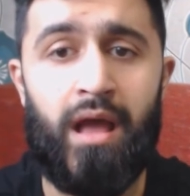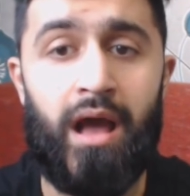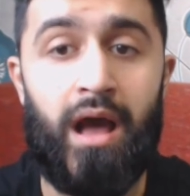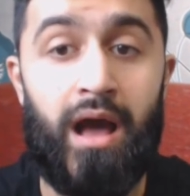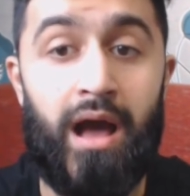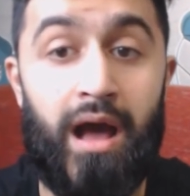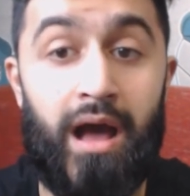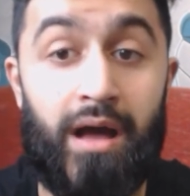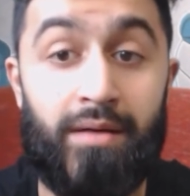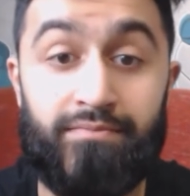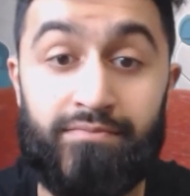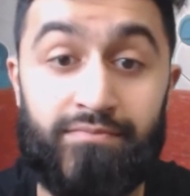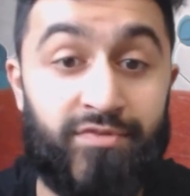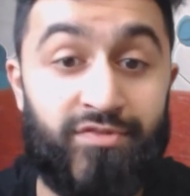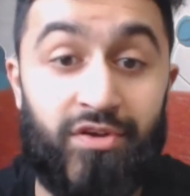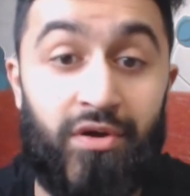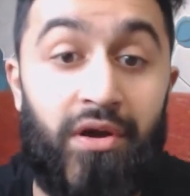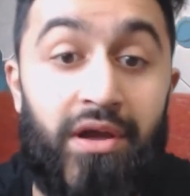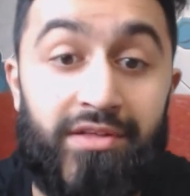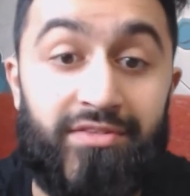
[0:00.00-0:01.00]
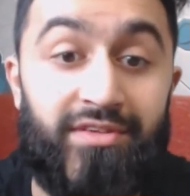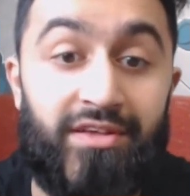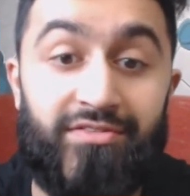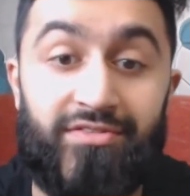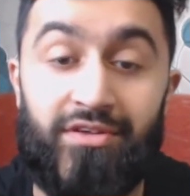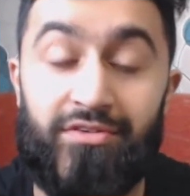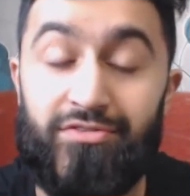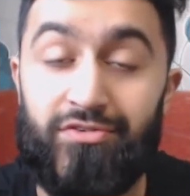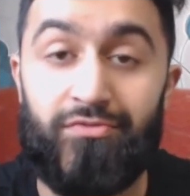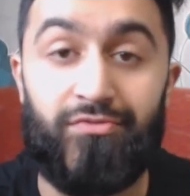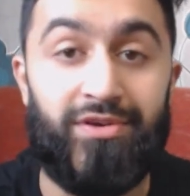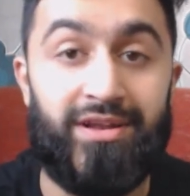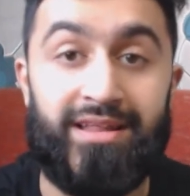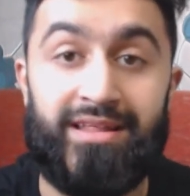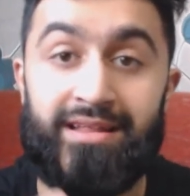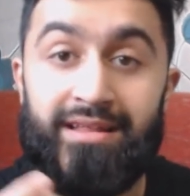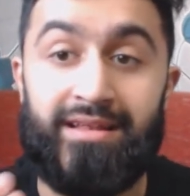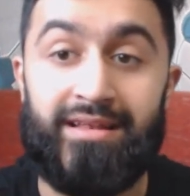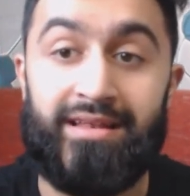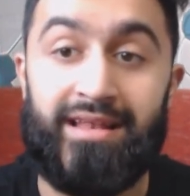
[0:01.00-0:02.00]
Uh, so it's, it's it's a
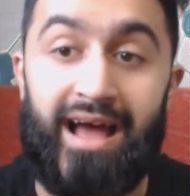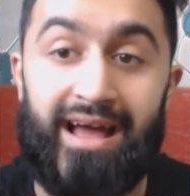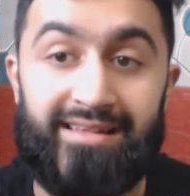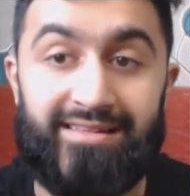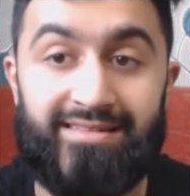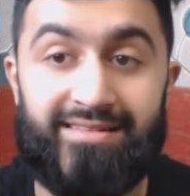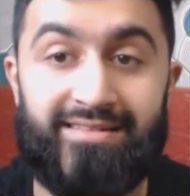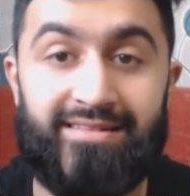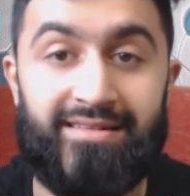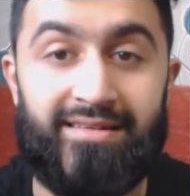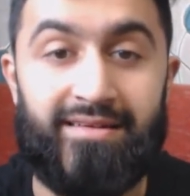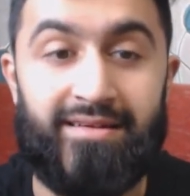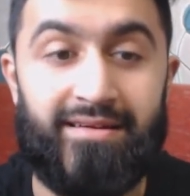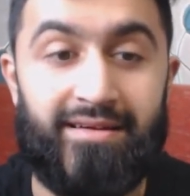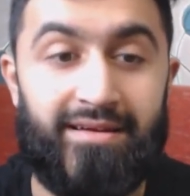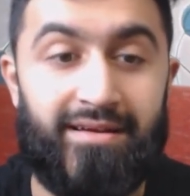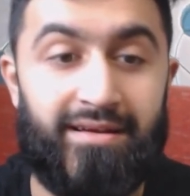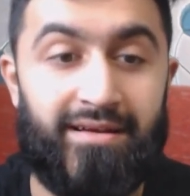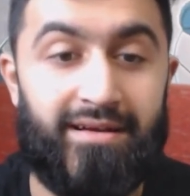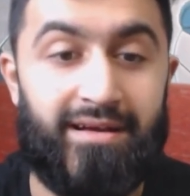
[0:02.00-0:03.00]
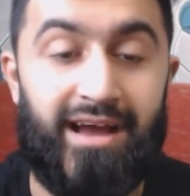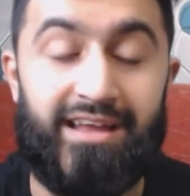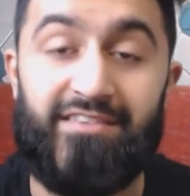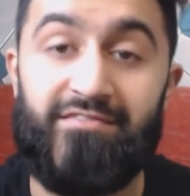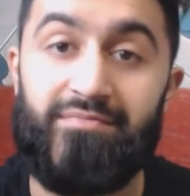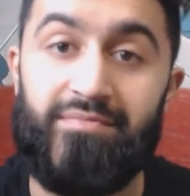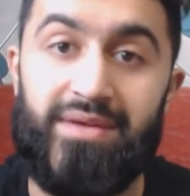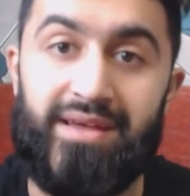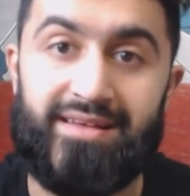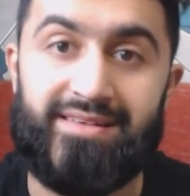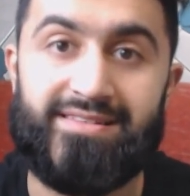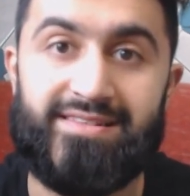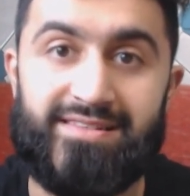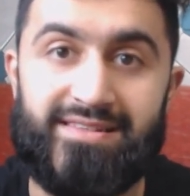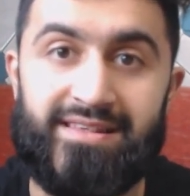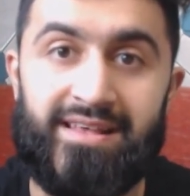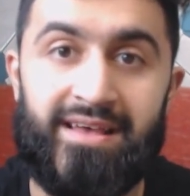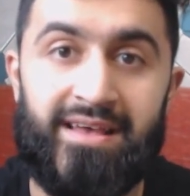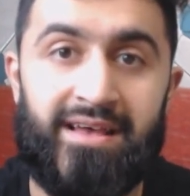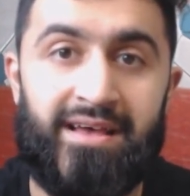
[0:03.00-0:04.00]
really nice kind of
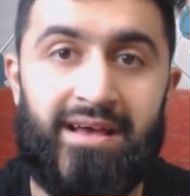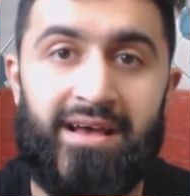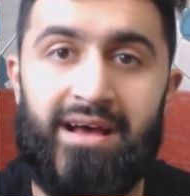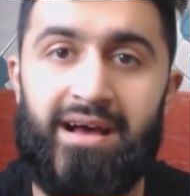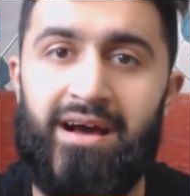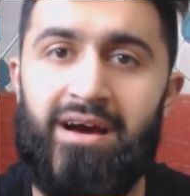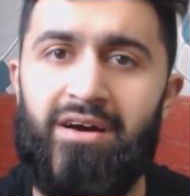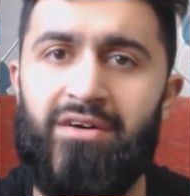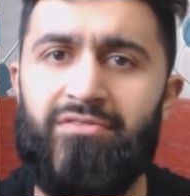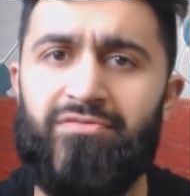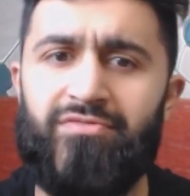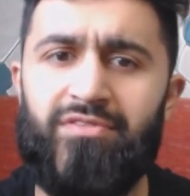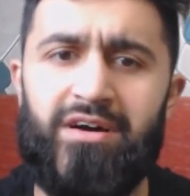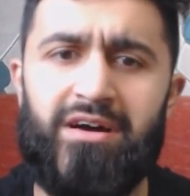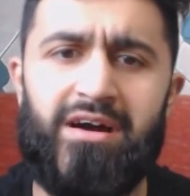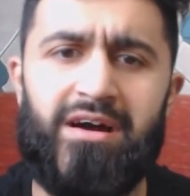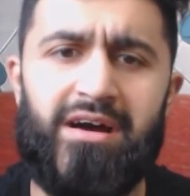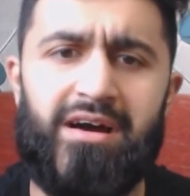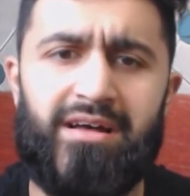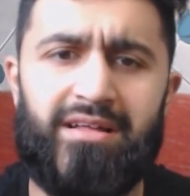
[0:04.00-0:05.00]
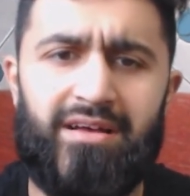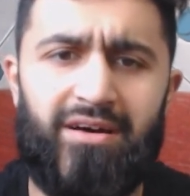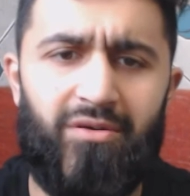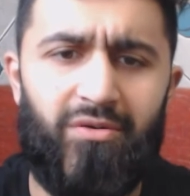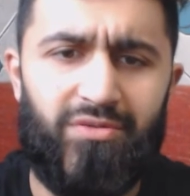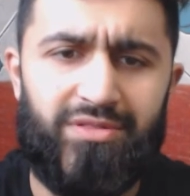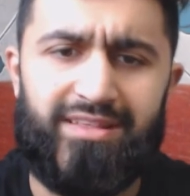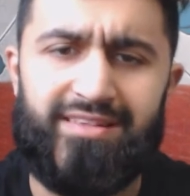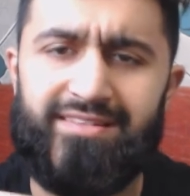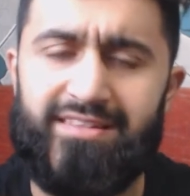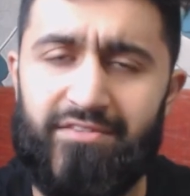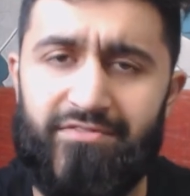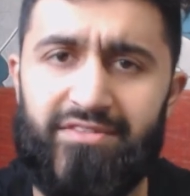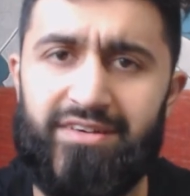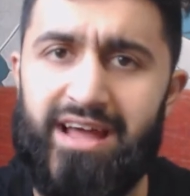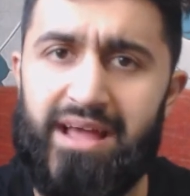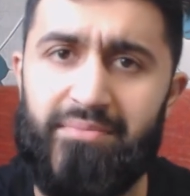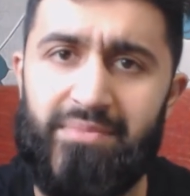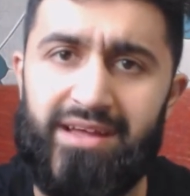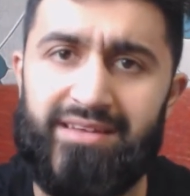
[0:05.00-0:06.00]
mix of uh, all these
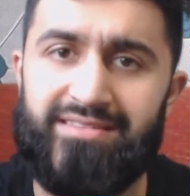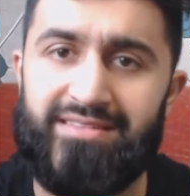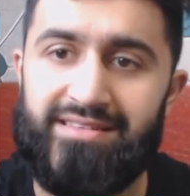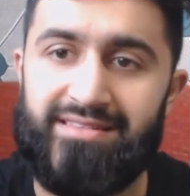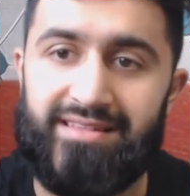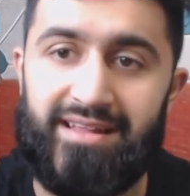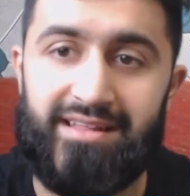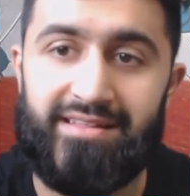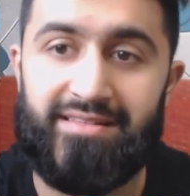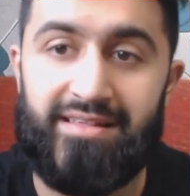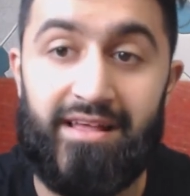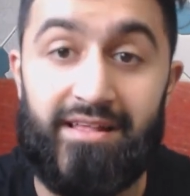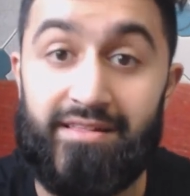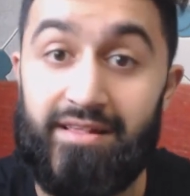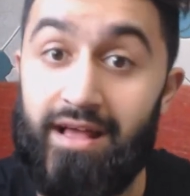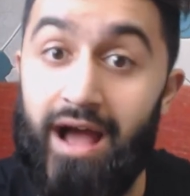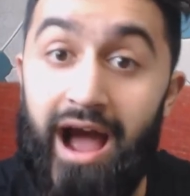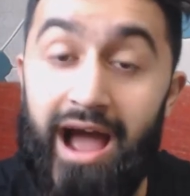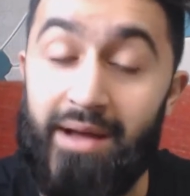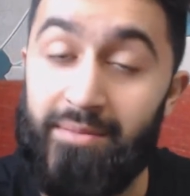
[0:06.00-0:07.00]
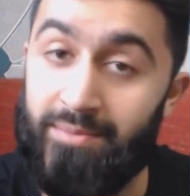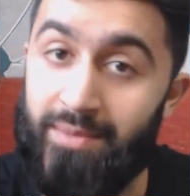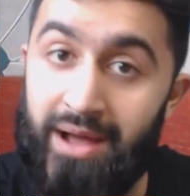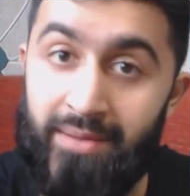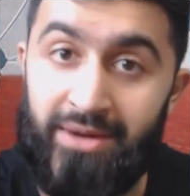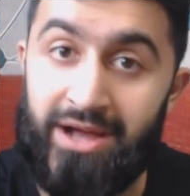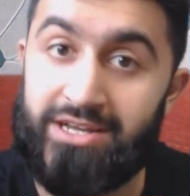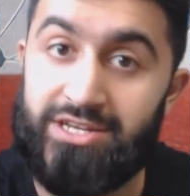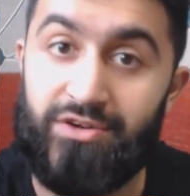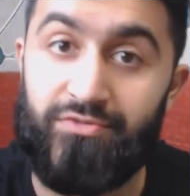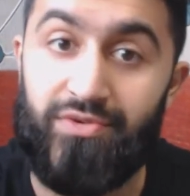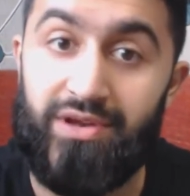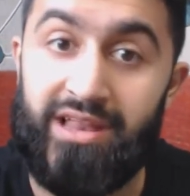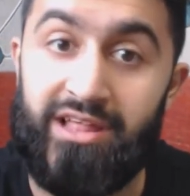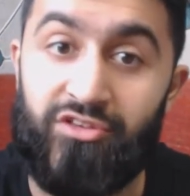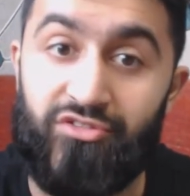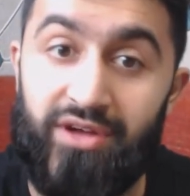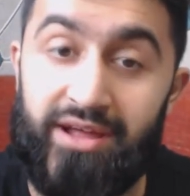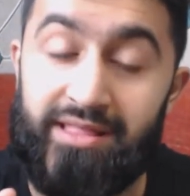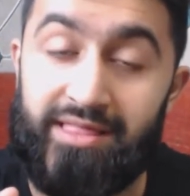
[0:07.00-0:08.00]
different dimensions, and it's it, I'm I'm actually
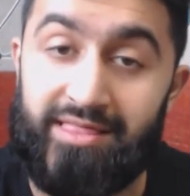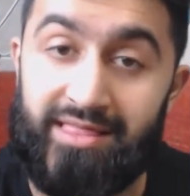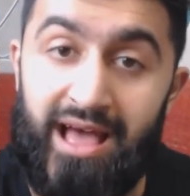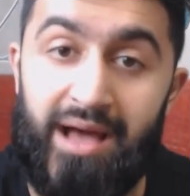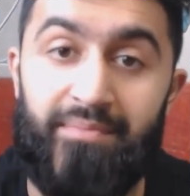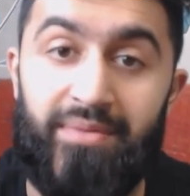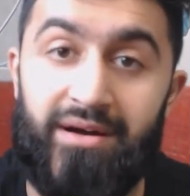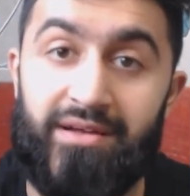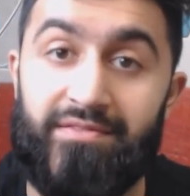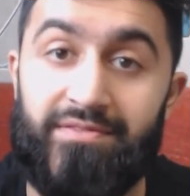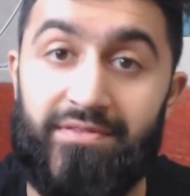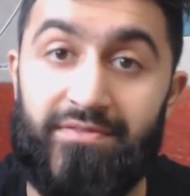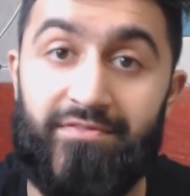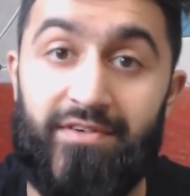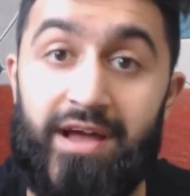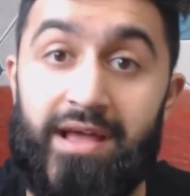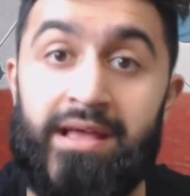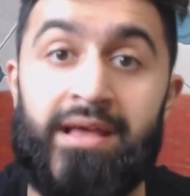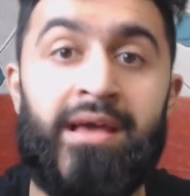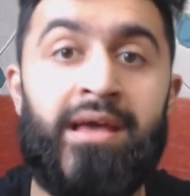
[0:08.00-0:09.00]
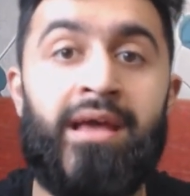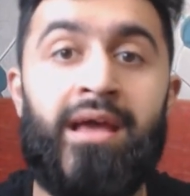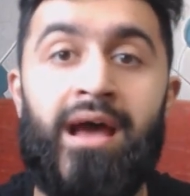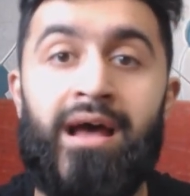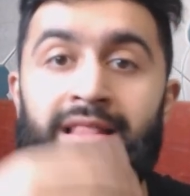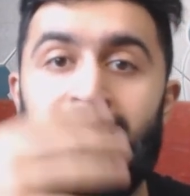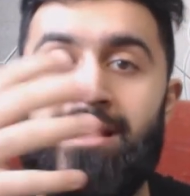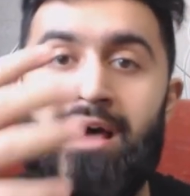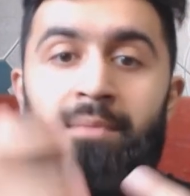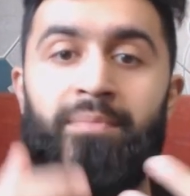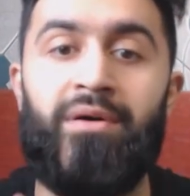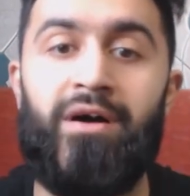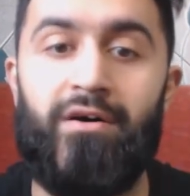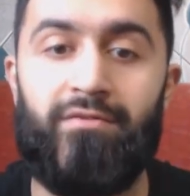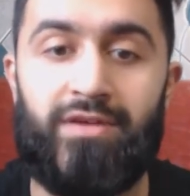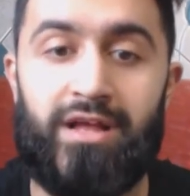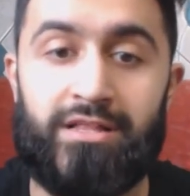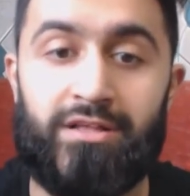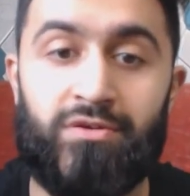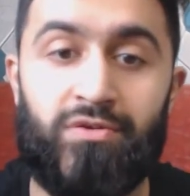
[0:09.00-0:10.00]
really enjoying that part of the fight and that part
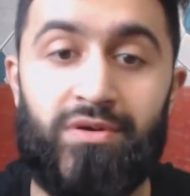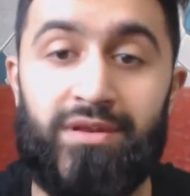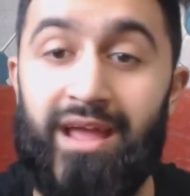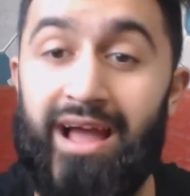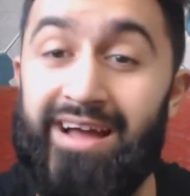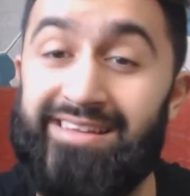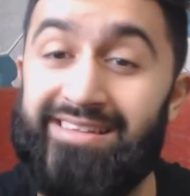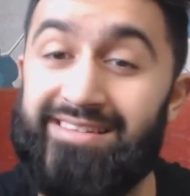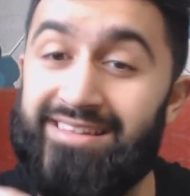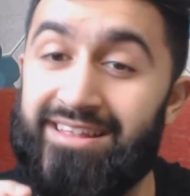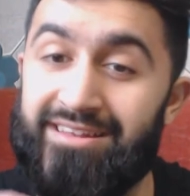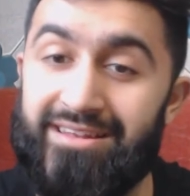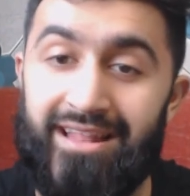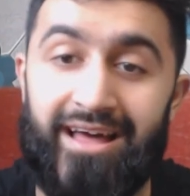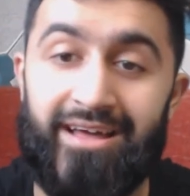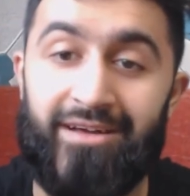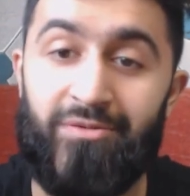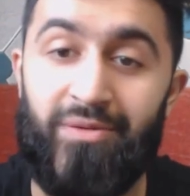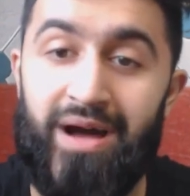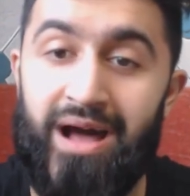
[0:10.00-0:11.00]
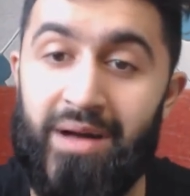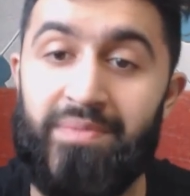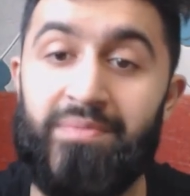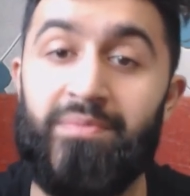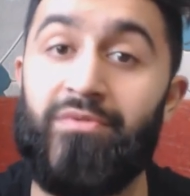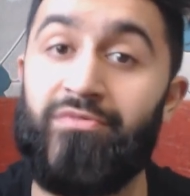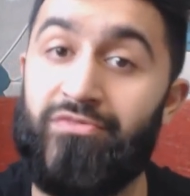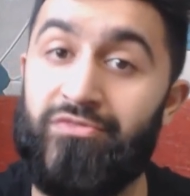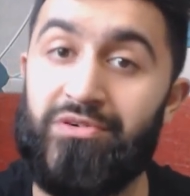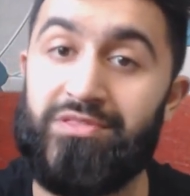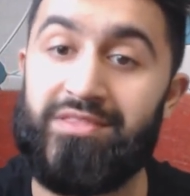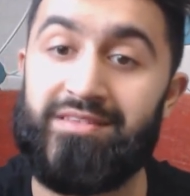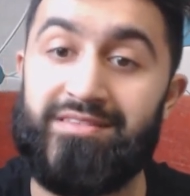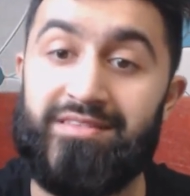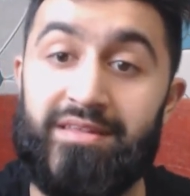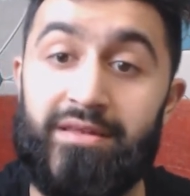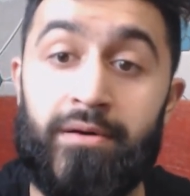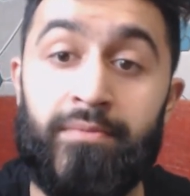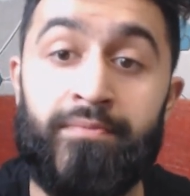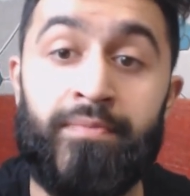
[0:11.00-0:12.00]
of Katakuri. I just didn't like what happened before
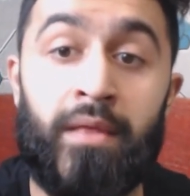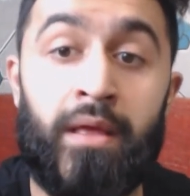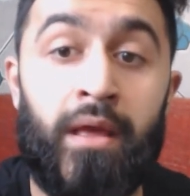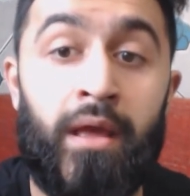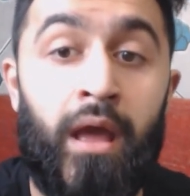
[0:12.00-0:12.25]
this, you know.